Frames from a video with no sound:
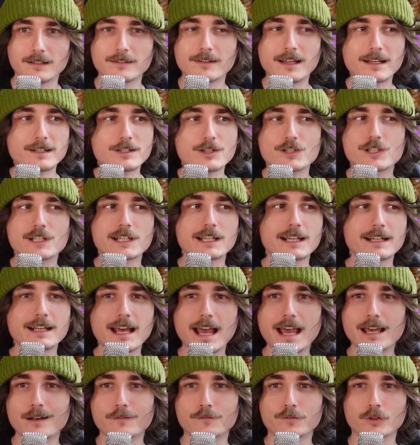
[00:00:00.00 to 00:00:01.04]
You know, they just see
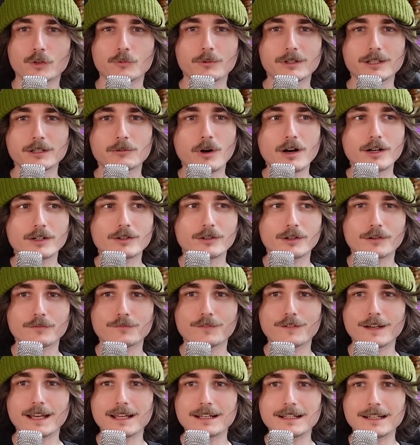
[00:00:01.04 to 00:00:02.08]
an ad for a Willy Wonka
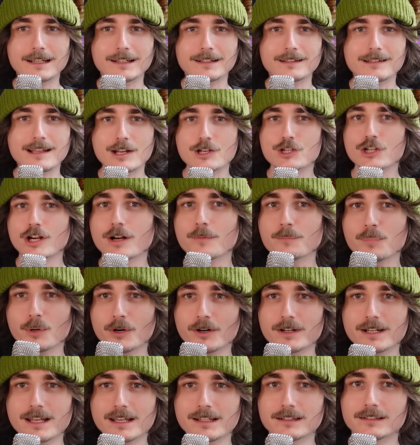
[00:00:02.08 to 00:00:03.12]
event and they jump
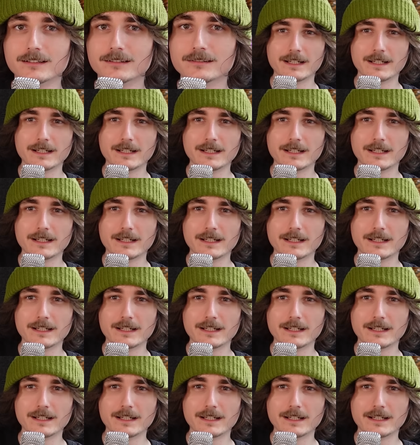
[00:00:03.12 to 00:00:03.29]
on in.